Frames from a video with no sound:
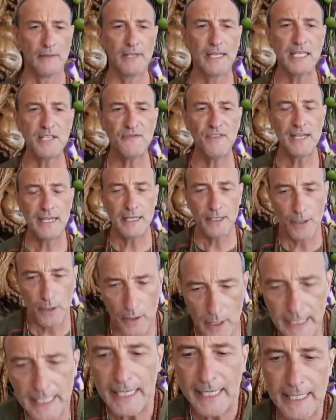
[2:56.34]
this
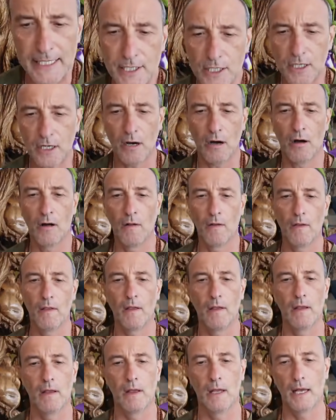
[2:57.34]
video is called
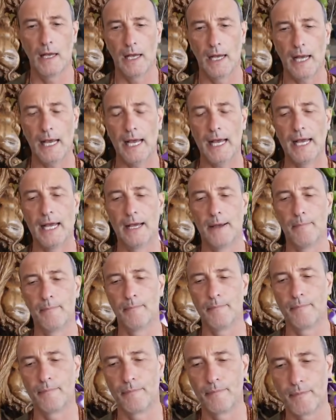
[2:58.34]

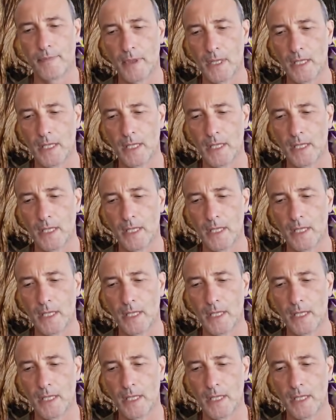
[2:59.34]
um,